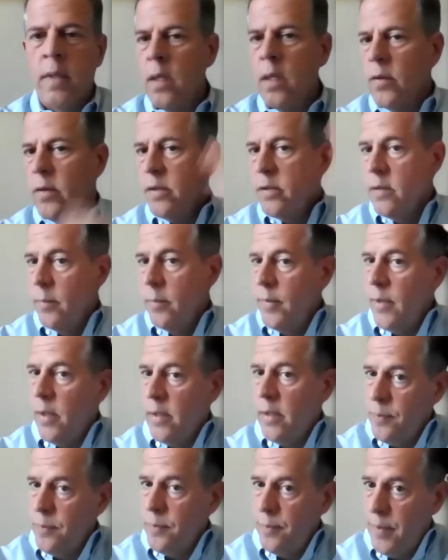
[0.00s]
Crystal
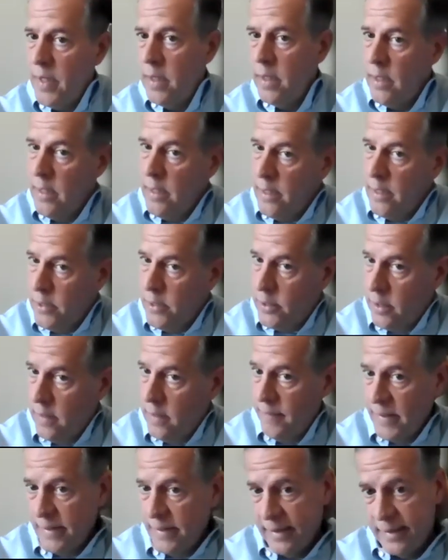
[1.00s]
Ball's been an
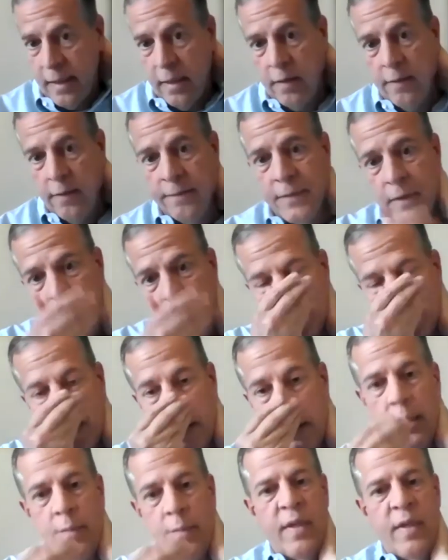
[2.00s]
initiative itself that's
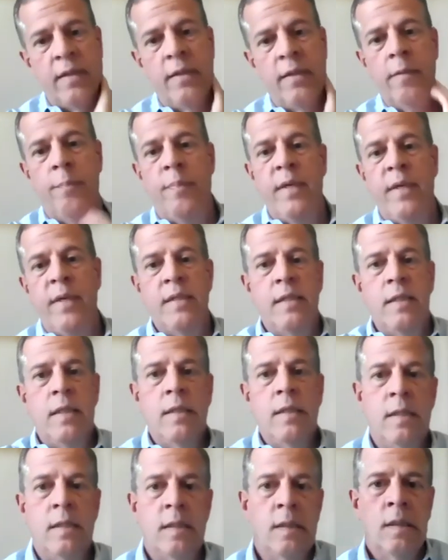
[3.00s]
probably been in the
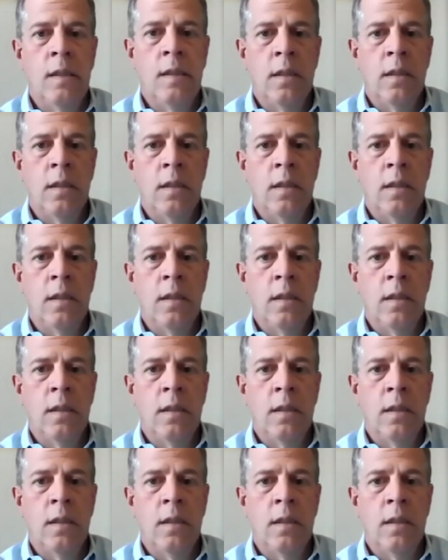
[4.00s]
business,